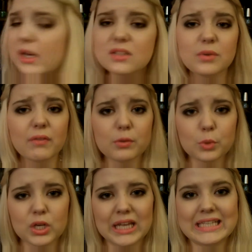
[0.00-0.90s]
what I do every
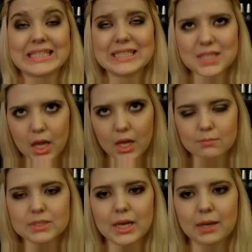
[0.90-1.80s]
morning and
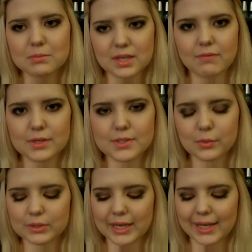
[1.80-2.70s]
sometimes every
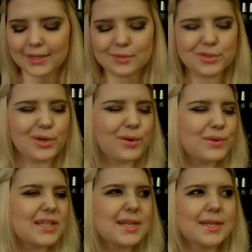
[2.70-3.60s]
single night I
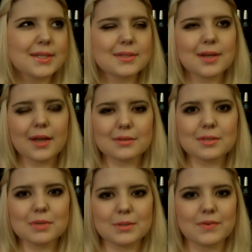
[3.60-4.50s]
don't I
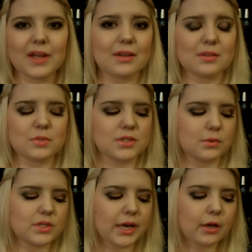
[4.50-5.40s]
sometimes forget because I'm just
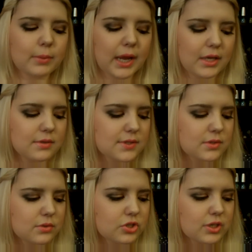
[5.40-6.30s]
so tired, but I use this
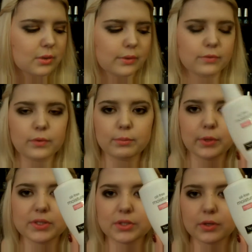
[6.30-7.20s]
Neutrogena Oil-Free
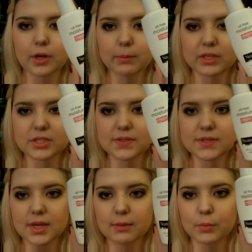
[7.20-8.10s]
Moisture Combination
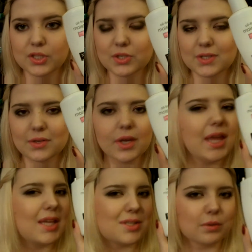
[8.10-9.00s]
Skin Moisturizer.
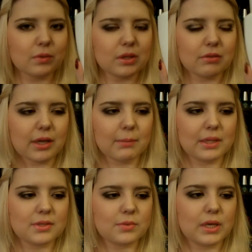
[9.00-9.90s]
Don't really
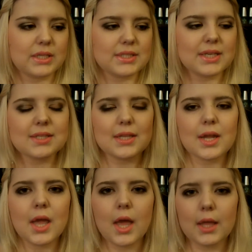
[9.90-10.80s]
recommend this one. It's nice and
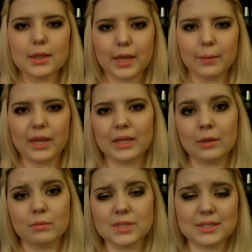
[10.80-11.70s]
lightweight, and
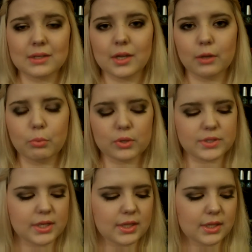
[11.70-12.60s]
it doesn't clog your pores
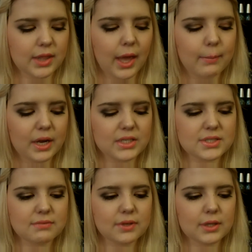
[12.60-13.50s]
or anything like that, but I
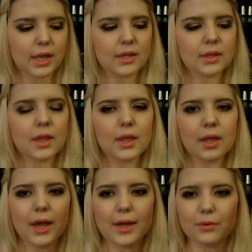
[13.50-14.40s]
just feel like,
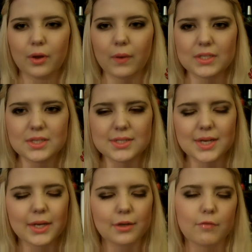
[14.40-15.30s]
I don't know, it, it's
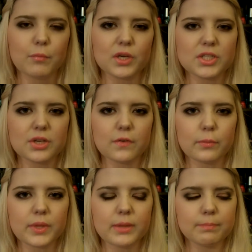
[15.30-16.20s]
not enough moisture for
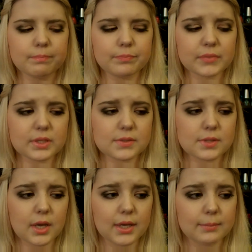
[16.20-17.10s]
me.
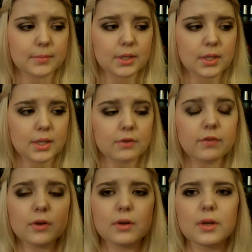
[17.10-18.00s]
Um,
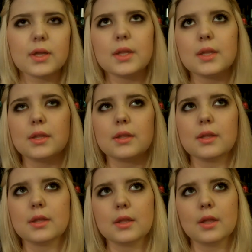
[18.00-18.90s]
for,
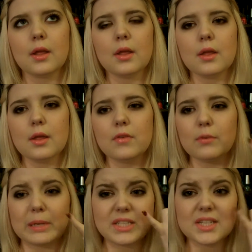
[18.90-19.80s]

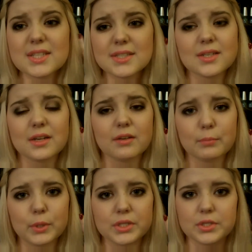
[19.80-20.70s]
for my cheeks, it's not enough
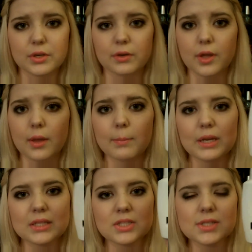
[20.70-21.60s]
moisture,
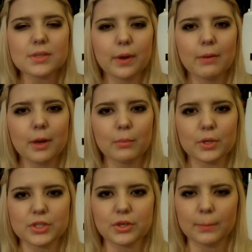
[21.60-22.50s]
but it's just the right amount of
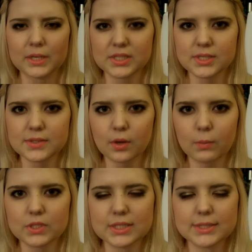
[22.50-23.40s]
moisture on my T-zone,
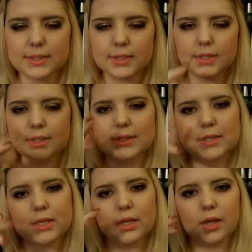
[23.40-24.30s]
which is, it's
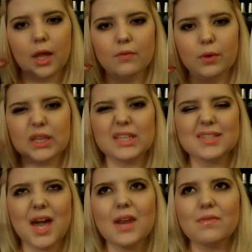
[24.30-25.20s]
still kind of oily. It's
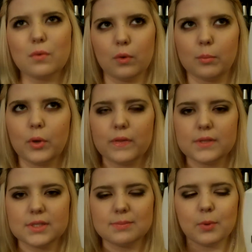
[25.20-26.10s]
kind of normal at
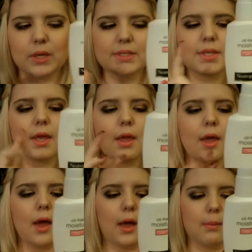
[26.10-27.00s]
this point.
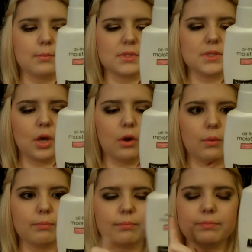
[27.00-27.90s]
Um, so